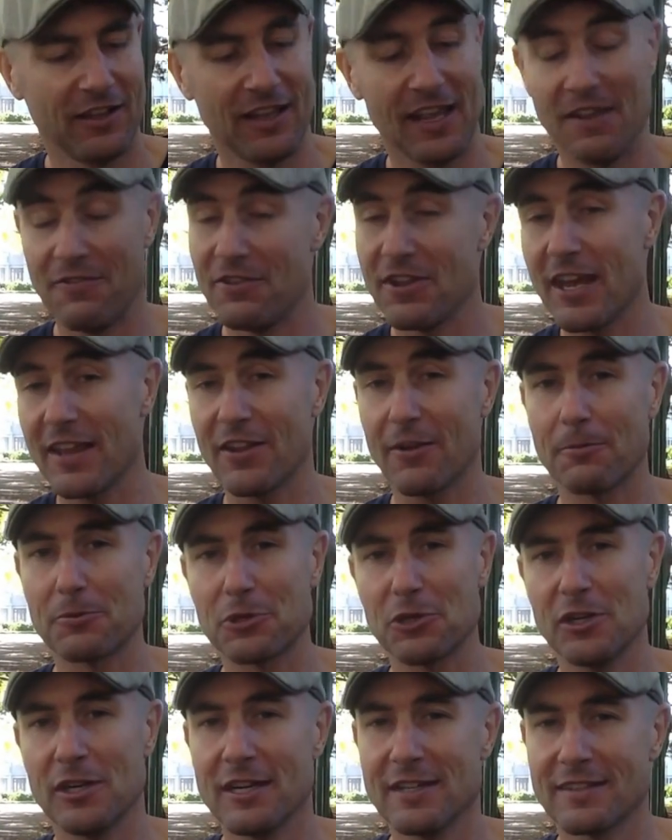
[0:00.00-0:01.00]
If you get the
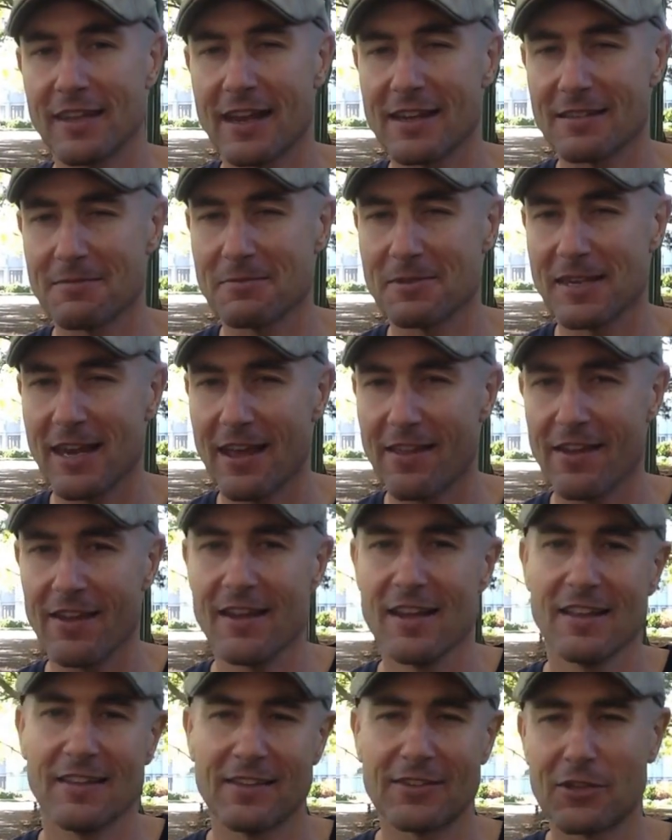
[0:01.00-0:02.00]
opportunity to taste them together,
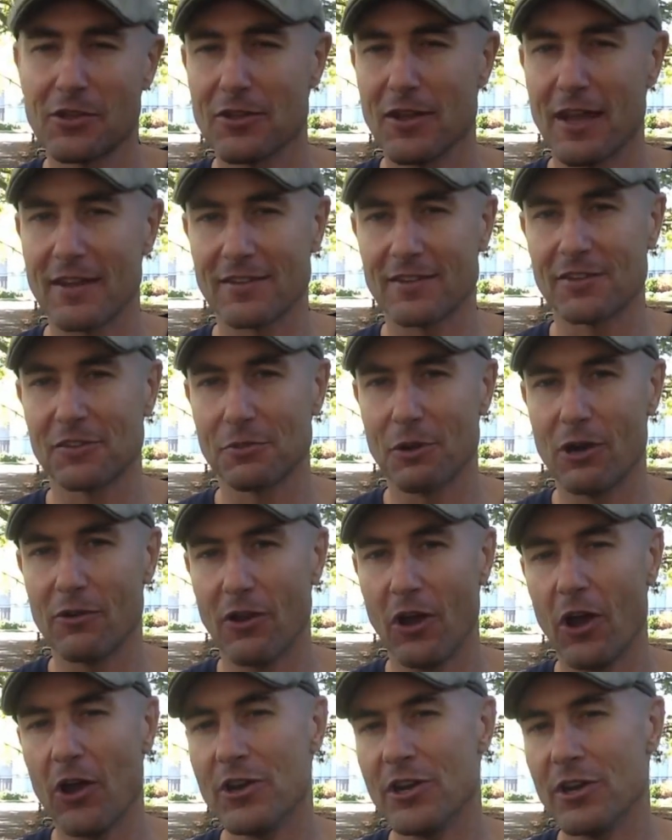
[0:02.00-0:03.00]
the
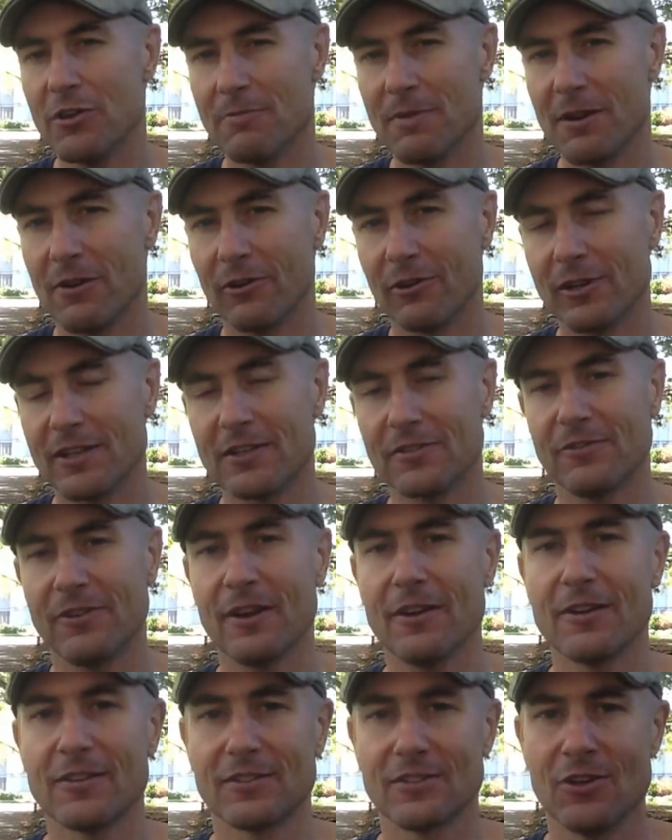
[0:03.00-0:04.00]
2012 Odeon will be released
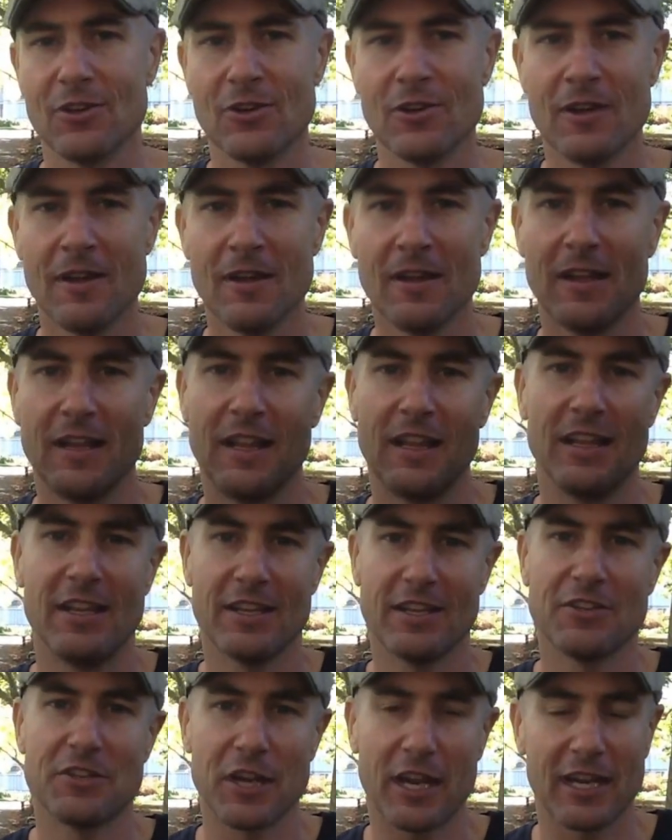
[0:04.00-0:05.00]
very soon. You
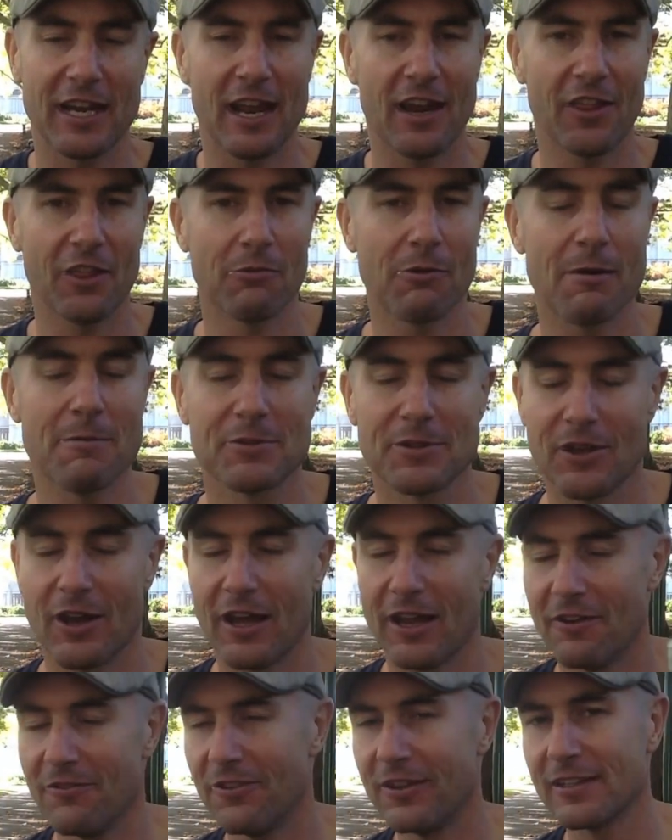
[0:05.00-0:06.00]
can check it out on the
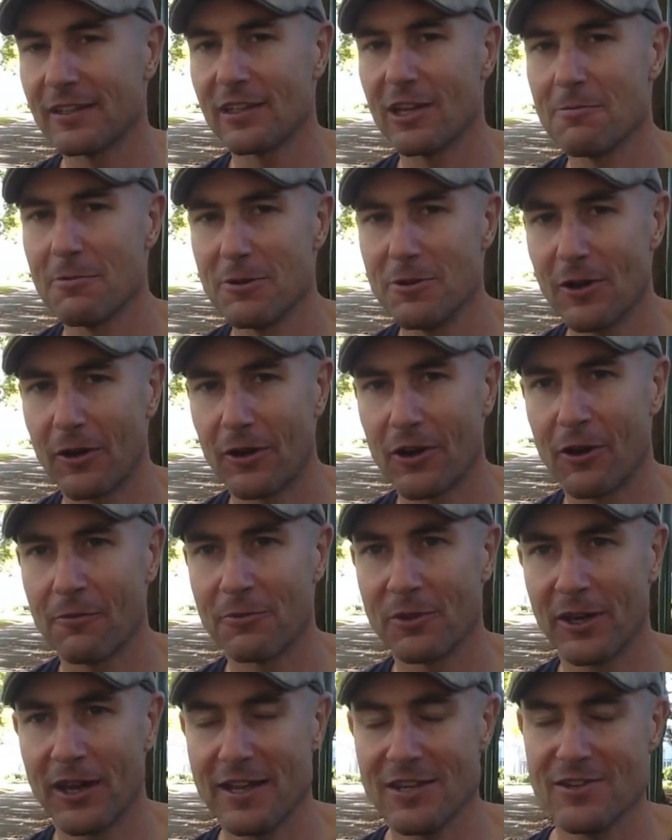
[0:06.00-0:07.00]
website,
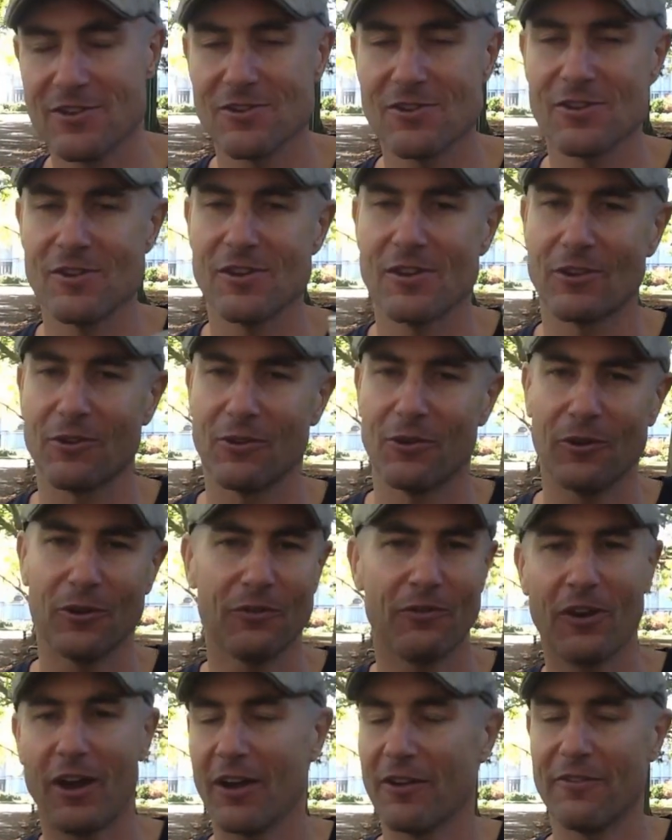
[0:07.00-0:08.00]
vinteloper.com.au, or
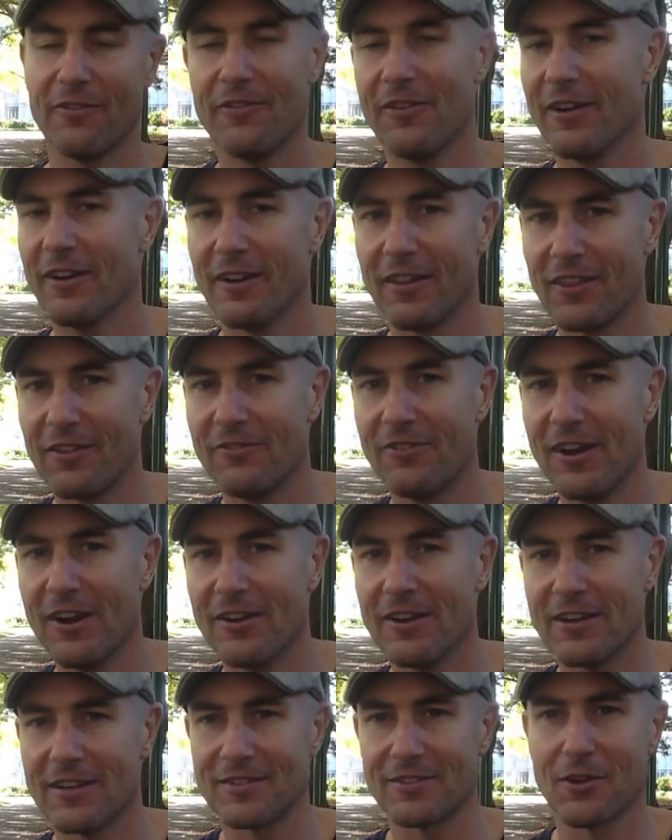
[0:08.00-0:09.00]
via the
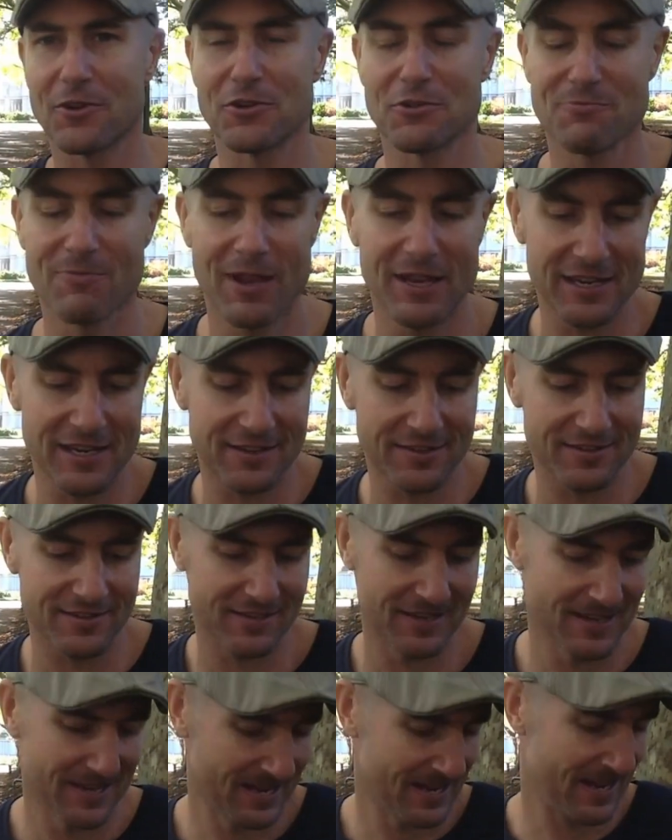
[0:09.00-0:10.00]
various social medias.
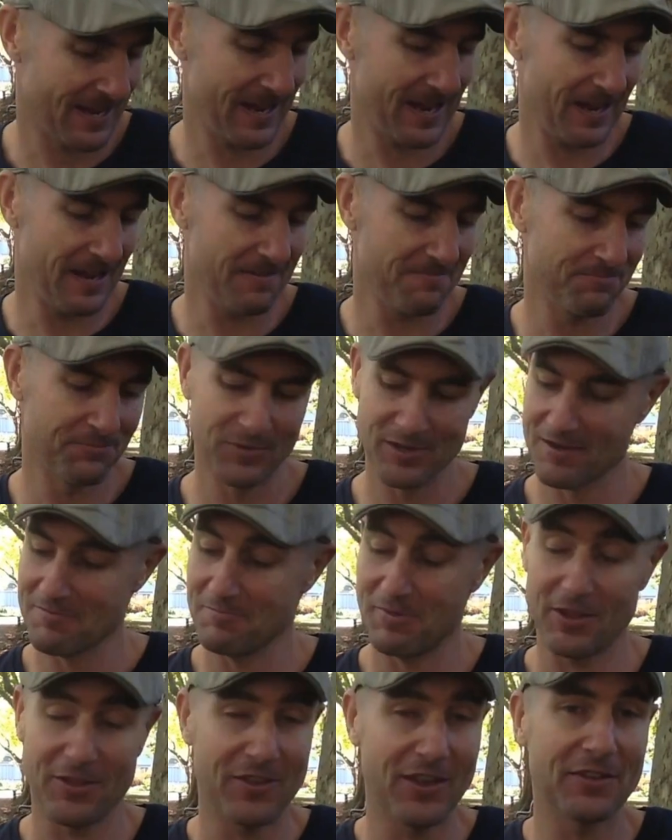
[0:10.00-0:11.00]

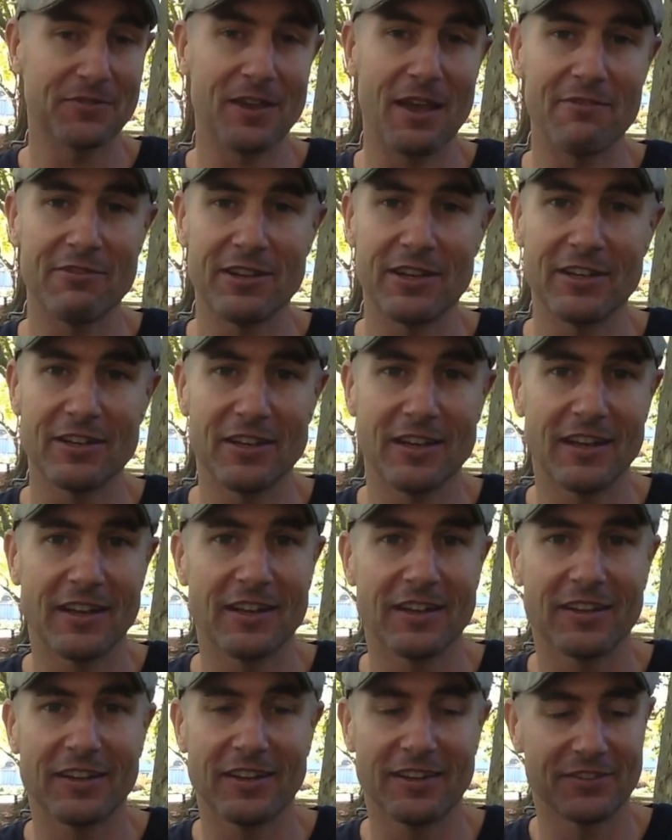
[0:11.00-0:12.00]
But thanks for having
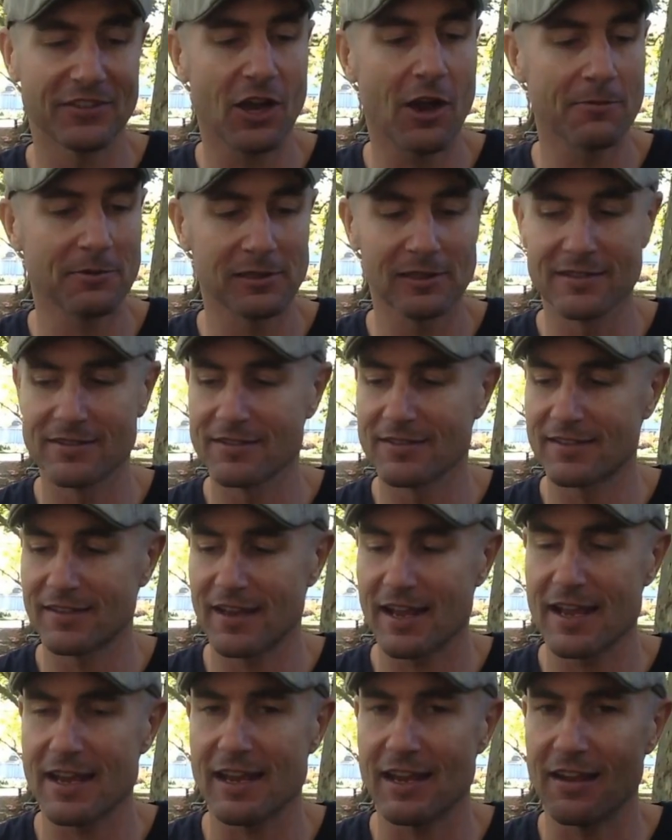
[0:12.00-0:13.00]
the time to listen
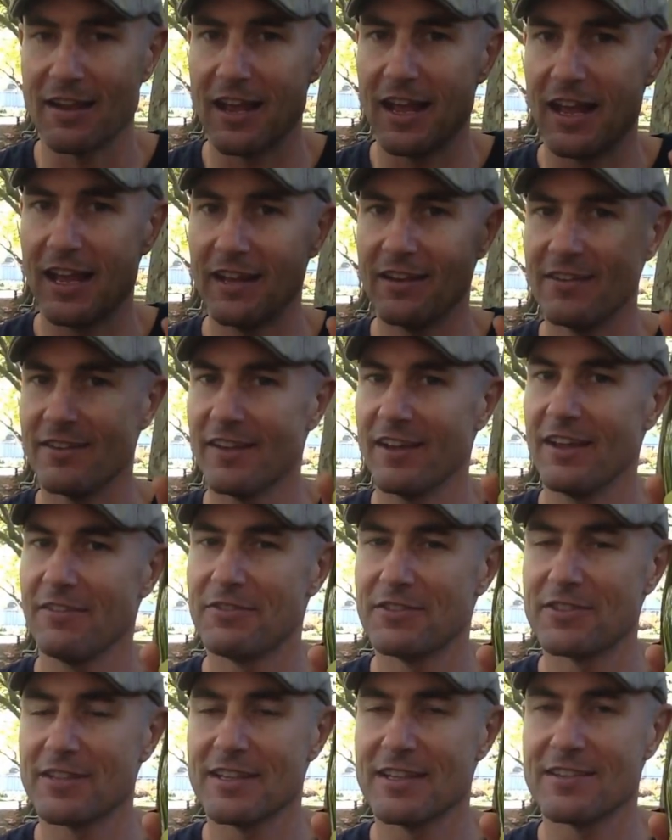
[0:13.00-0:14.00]
today, and if
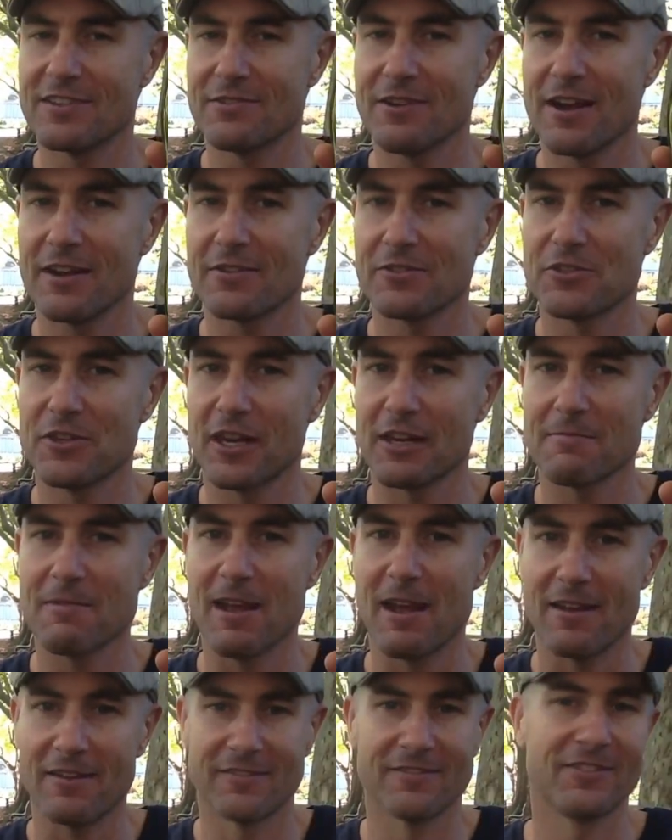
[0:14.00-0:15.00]
you see these around, check them out.